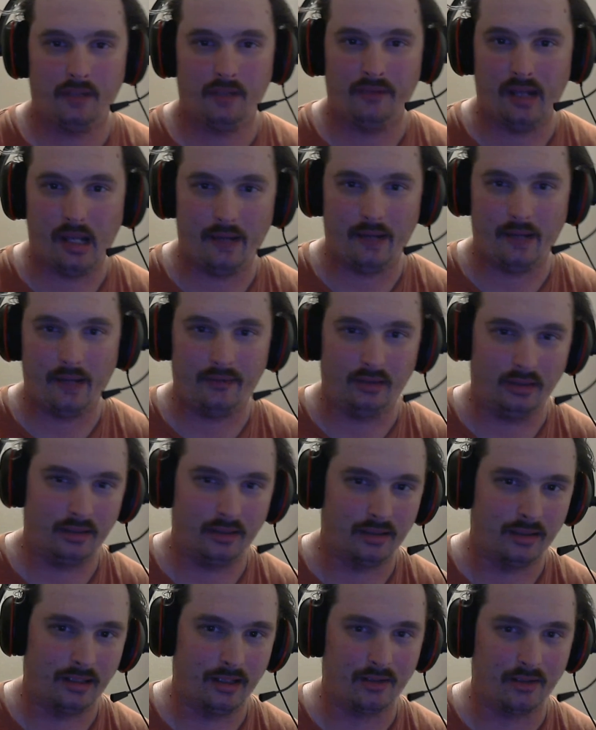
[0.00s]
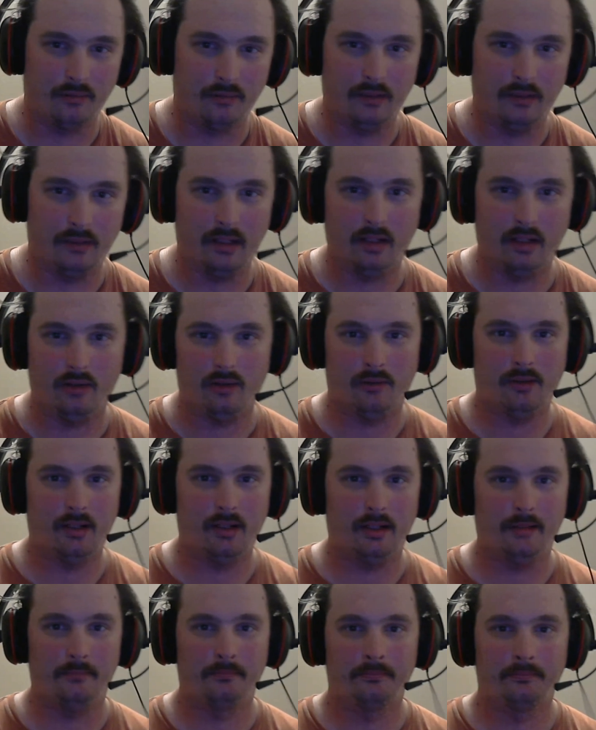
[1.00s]
If you haven't listened to ice.radio
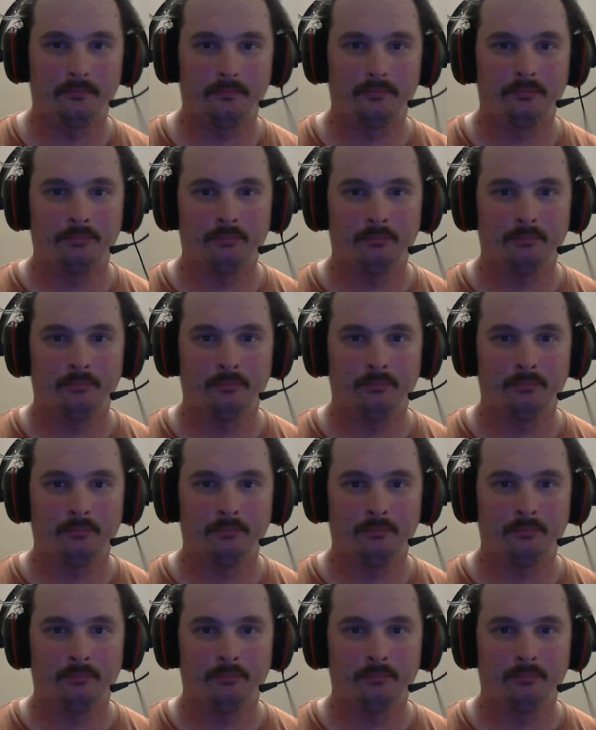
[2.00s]
already,